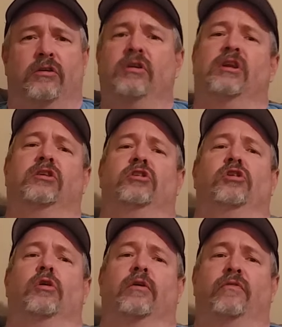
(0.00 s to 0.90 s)
you need to
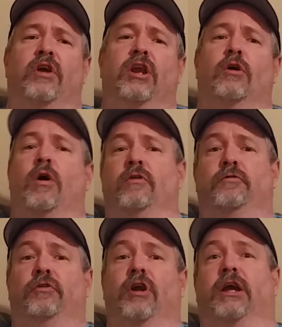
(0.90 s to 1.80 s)
do a video on
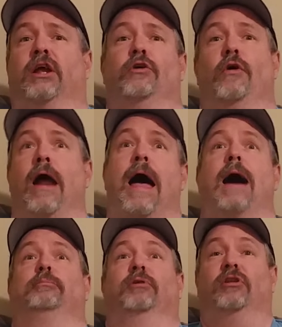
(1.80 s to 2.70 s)
freaking
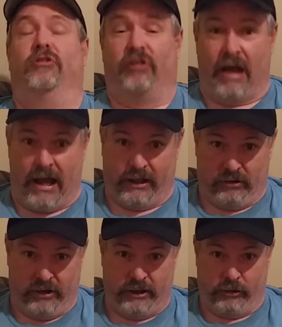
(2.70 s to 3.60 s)
rapid
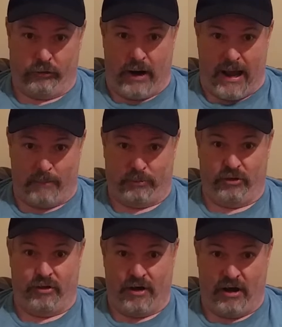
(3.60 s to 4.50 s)
cycling and
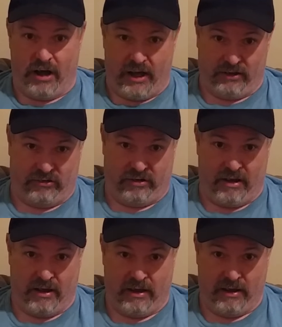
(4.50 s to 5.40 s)
rapid thoughts.